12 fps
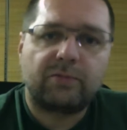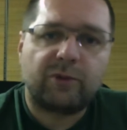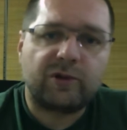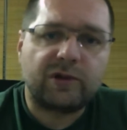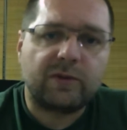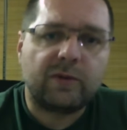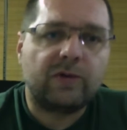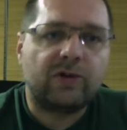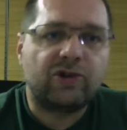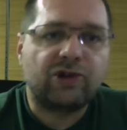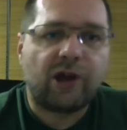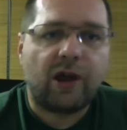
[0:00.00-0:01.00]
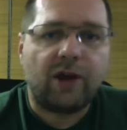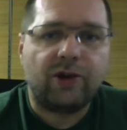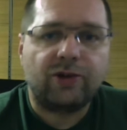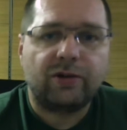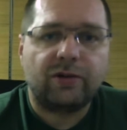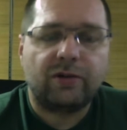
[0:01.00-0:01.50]
possible to
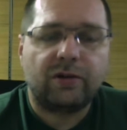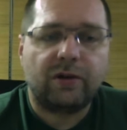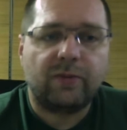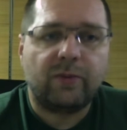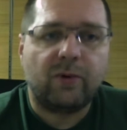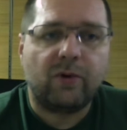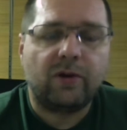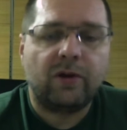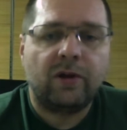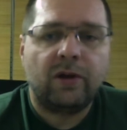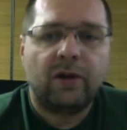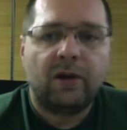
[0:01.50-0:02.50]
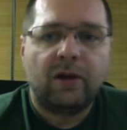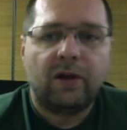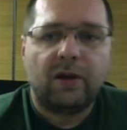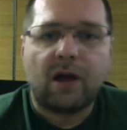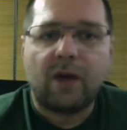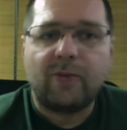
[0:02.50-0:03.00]
change the port
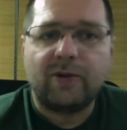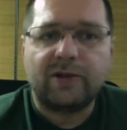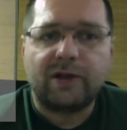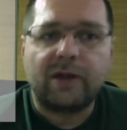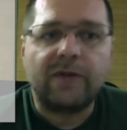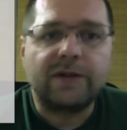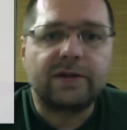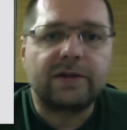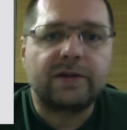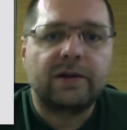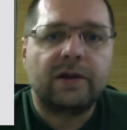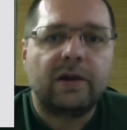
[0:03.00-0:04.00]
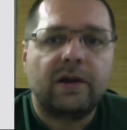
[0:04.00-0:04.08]
in IP services,